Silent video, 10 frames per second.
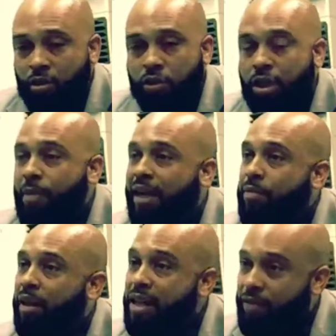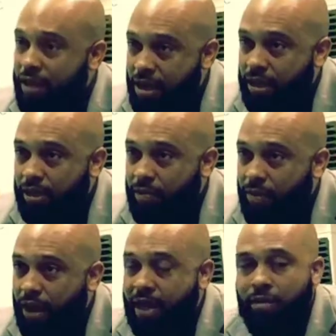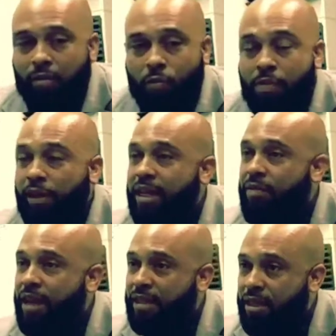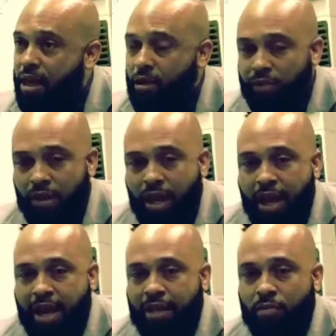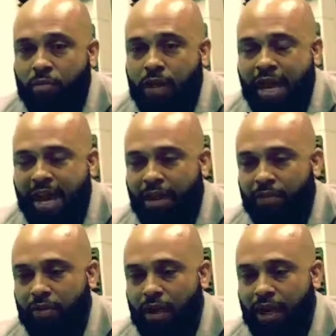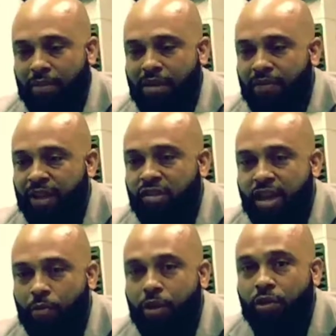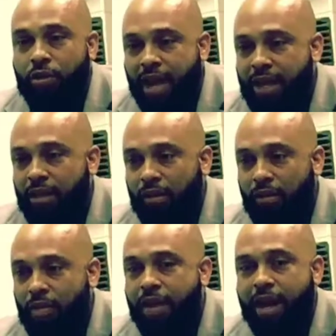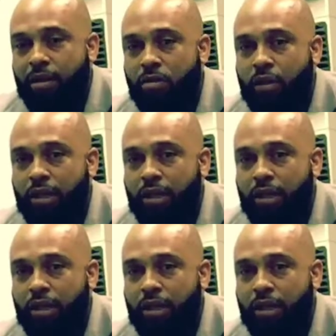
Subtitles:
So somebody believed in us, and we believe in ourselves. And we have events that we create that you